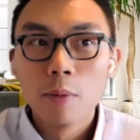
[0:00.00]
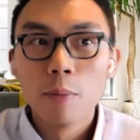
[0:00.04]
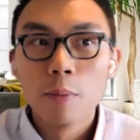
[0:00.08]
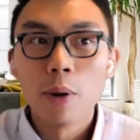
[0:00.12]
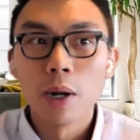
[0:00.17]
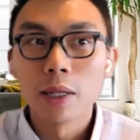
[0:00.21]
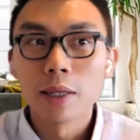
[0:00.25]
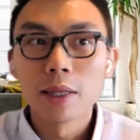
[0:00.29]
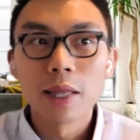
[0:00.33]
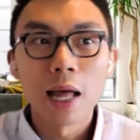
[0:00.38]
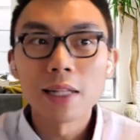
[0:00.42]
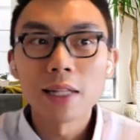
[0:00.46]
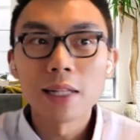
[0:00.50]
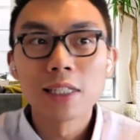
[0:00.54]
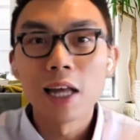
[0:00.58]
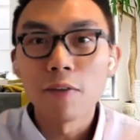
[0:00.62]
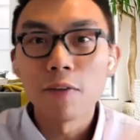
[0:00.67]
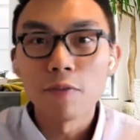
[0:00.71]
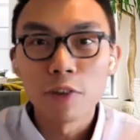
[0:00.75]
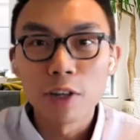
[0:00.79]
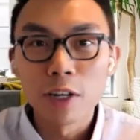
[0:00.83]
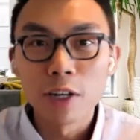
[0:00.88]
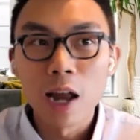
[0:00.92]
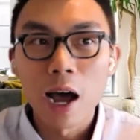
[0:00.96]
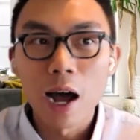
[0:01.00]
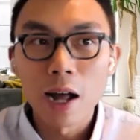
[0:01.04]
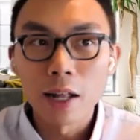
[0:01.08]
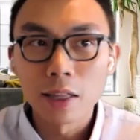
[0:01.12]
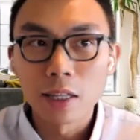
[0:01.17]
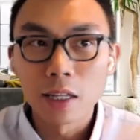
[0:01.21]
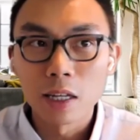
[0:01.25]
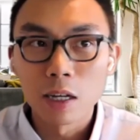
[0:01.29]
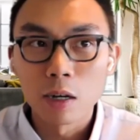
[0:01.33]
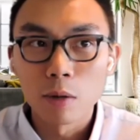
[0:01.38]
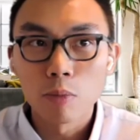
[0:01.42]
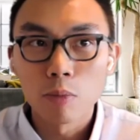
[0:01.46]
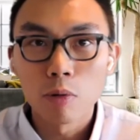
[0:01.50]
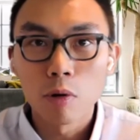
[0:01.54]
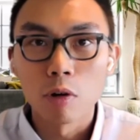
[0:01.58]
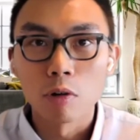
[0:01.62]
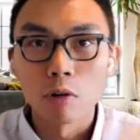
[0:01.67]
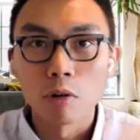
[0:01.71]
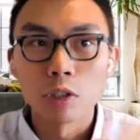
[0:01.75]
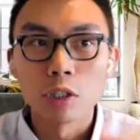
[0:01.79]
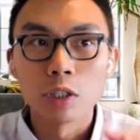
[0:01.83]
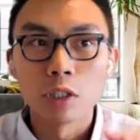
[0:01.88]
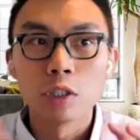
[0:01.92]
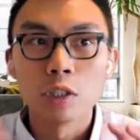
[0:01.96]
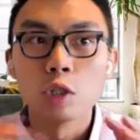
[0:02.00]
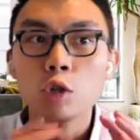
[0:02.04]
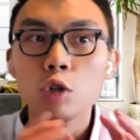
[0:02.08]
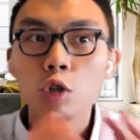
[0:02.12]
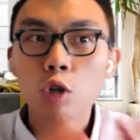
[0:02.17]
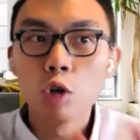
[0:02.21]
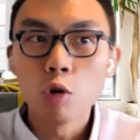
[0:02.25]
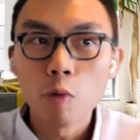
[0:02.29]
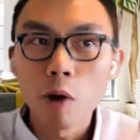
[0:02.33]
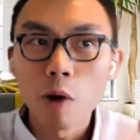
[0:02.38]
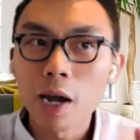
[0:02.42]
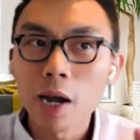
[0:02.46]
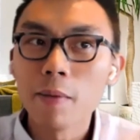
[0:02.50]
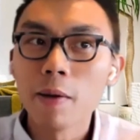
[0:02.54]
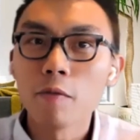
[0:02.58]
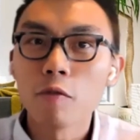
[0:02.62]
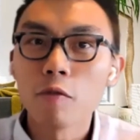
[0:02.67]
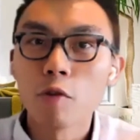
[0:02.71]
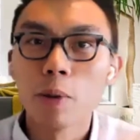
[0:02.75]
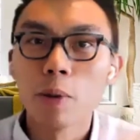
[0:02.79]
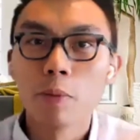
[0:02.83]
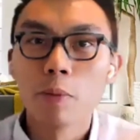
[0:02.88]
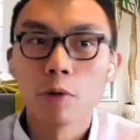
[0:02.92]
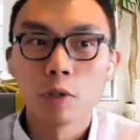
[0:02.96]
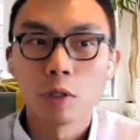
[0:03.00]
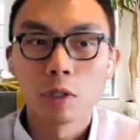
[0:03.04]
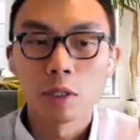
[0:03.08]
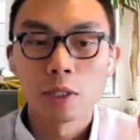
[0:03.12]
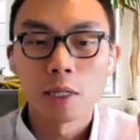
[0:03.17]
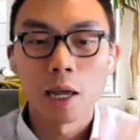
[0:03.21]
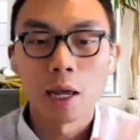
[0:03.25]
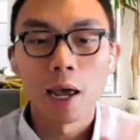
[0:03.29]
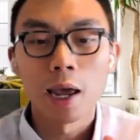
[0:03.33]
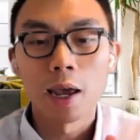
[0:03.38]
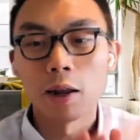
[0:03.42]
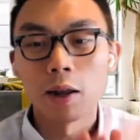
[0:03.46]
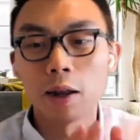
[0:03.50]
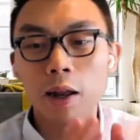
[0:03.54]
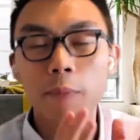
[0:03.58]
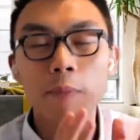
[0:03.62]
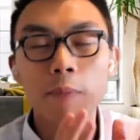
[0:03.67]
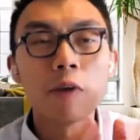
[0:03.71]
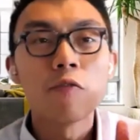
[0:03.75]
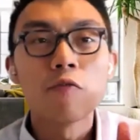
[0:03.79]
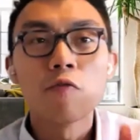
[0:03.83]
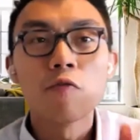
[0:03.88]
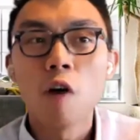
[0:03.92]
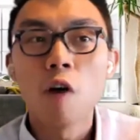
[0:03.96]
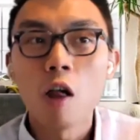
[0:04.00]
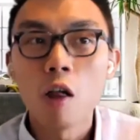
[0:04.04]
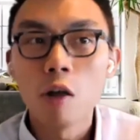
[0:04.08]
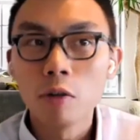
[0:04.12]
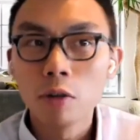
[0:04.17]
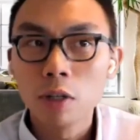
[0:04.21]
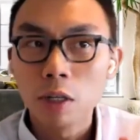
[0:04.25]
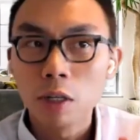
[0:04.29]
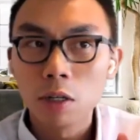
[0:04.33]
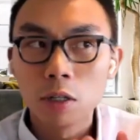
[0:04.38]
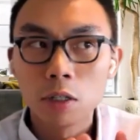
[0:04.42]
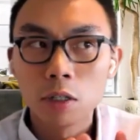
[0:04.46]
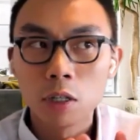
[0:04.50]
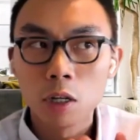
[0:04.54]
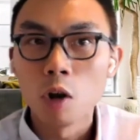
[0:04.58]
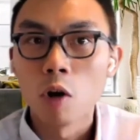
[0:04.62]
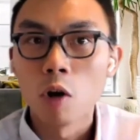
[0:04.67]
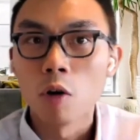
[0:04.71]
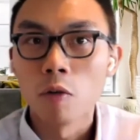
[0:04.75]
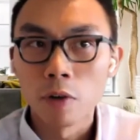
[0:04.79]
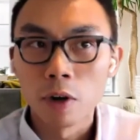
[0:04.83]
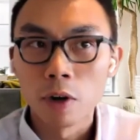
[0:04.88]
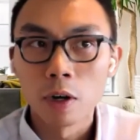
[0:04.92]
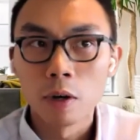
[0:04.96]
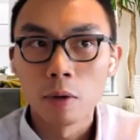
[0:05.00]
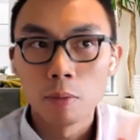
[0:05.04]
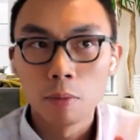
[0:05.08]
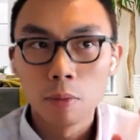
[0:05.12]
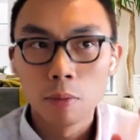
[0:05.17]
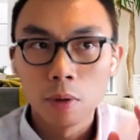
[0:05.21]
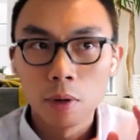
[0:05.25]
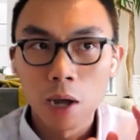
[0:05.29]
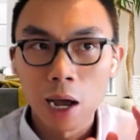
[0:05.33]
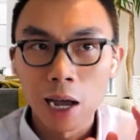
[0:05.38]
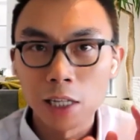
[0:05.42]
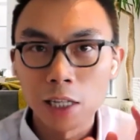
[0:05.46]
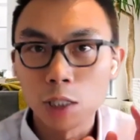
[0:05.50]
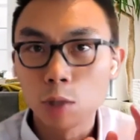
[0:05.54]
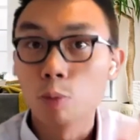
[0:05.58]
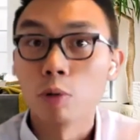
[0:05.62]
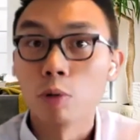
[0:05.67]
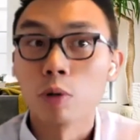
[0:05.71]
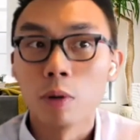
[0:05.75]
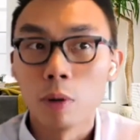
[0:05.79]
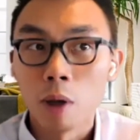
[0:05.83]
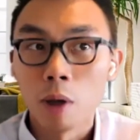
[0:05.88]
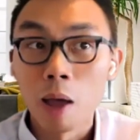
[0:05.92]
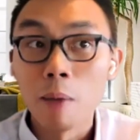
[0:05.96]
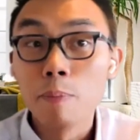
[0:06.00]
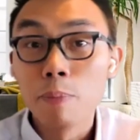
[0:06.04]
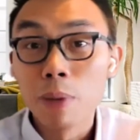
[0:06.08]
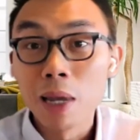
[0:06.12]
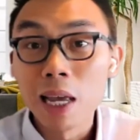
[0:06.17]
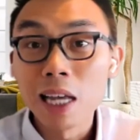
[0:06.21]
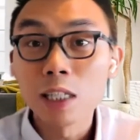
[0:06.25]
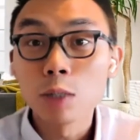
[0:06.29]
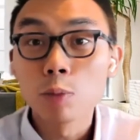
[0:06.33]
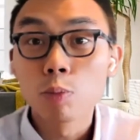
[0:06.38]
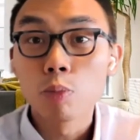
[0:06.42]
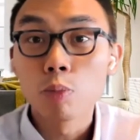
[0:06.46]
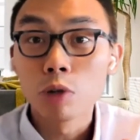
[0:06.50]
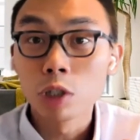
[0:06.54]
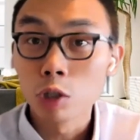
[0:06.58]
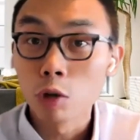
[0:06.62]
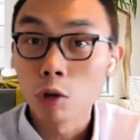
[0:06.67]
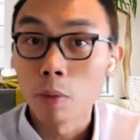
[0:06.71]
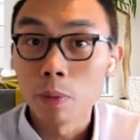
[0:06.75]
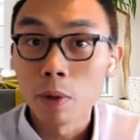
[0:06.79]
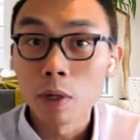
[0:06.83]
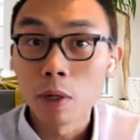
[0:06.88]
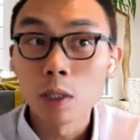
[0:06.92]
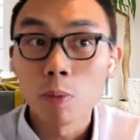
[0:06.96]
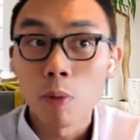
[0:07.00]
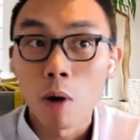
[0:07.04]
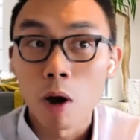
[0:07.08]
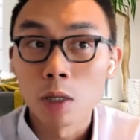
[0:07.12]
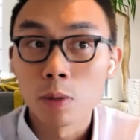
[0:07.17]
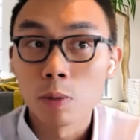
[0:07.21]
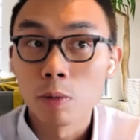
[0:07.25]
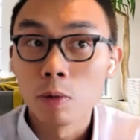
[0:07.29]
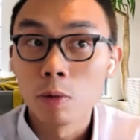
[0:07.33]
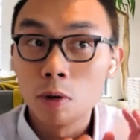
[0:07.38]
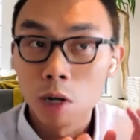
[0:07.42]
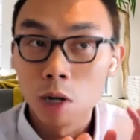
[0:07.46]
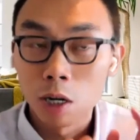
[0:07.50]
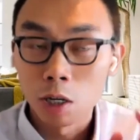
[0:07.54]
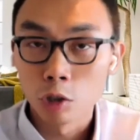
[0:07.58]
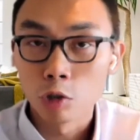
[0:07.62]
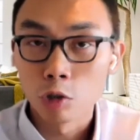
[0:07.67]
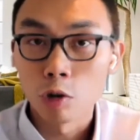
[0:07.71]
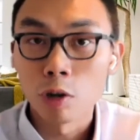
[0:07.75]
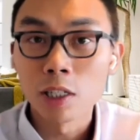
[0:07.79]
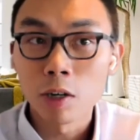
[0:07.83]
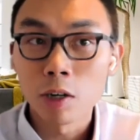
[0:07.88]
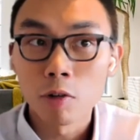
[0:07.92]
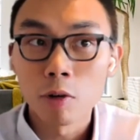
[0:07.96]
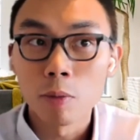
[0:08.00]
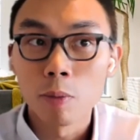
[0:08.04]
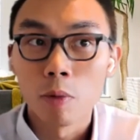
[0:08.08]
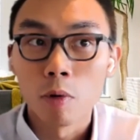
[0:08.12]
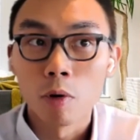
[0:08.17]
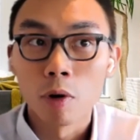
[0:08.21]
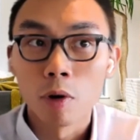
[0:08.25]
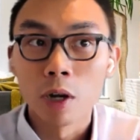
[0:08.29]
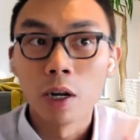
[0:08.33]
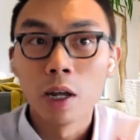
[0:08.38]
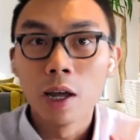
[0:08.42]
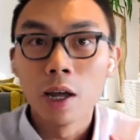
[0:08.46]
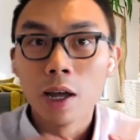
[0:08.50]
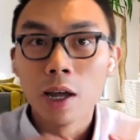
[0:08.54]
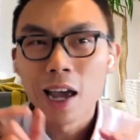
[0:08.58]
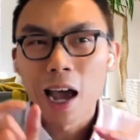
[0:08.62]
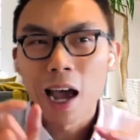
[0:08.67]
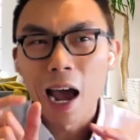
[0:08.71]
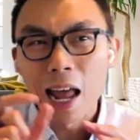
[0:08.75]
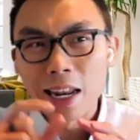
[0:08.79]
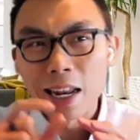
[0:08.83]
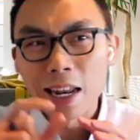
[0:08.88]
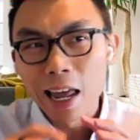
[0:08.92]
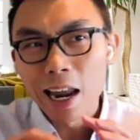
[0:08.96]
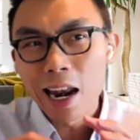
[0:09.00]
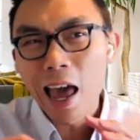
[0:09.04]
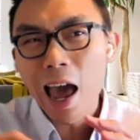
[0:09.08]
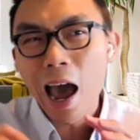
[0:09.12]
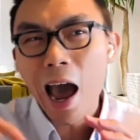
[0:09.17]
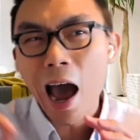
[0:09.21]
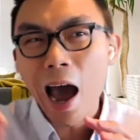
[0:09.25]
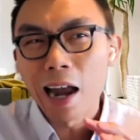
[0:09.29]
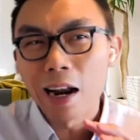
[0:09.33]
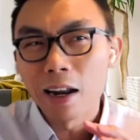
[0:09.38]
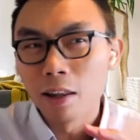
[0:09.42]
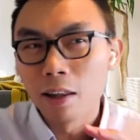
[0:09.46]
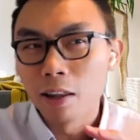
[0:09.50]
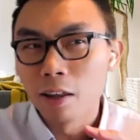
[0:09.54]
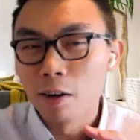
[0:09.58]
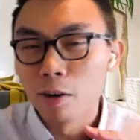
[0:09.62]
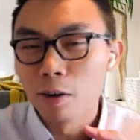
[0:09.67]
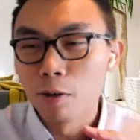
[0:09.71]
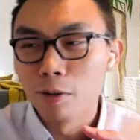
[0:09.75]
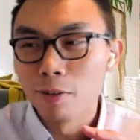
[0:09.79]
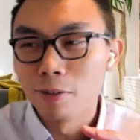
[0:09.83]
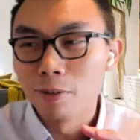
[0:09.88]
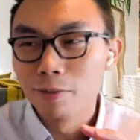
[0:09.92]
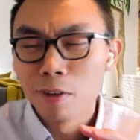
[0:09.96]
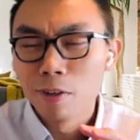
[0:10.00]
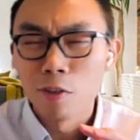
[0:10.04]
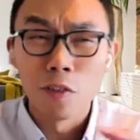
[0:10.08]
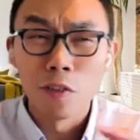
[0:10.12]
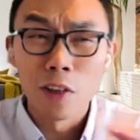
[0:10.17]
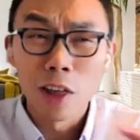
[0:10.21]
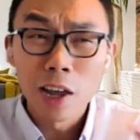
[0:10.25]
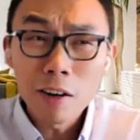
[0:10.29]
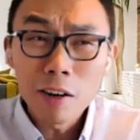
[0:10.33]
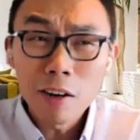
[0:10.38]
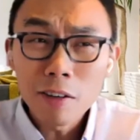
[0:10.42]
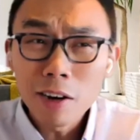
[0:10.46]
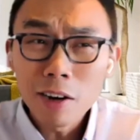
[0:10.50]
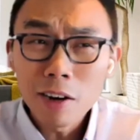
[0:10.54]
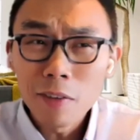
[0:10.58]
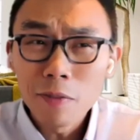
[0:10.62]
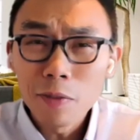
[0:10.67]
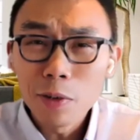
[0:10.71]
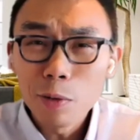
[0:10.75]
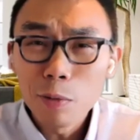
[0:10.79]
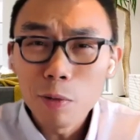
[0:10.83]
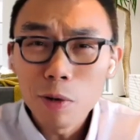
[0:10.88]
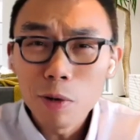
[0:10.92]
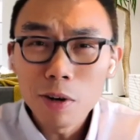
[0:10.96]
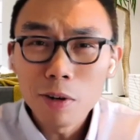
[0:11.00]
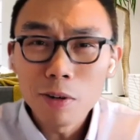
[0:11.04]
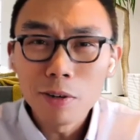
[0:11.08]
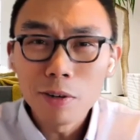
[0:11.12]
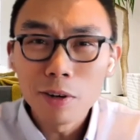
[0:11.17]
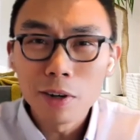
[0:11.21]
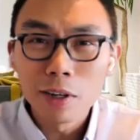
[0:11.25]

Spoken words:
But that's definitely not the approach. Do you recommend for people to say, hey, let me follow the NoFA and be as prescriptive as possible, address every point, and then add a little flair, if you will,